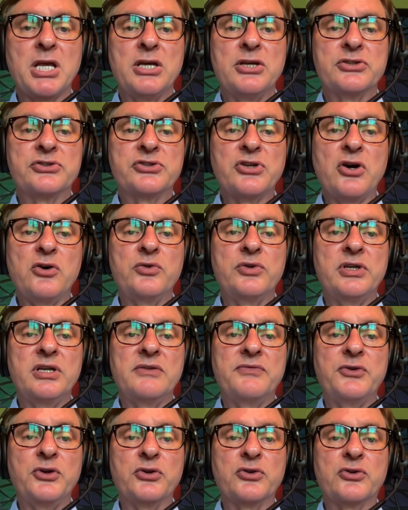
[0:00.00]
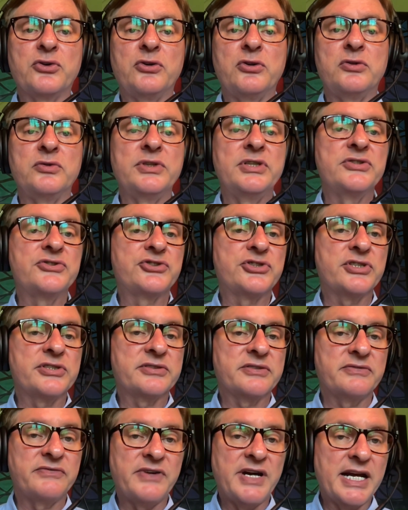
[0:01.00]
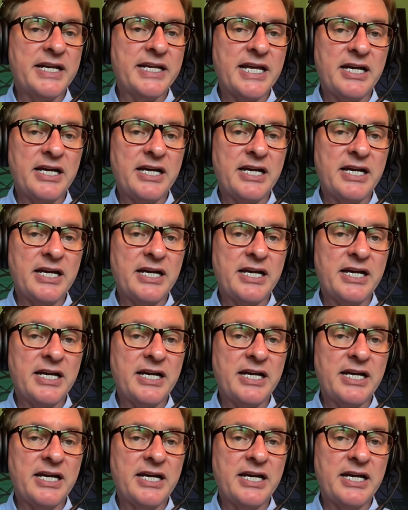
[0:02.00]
So if your goal is just to find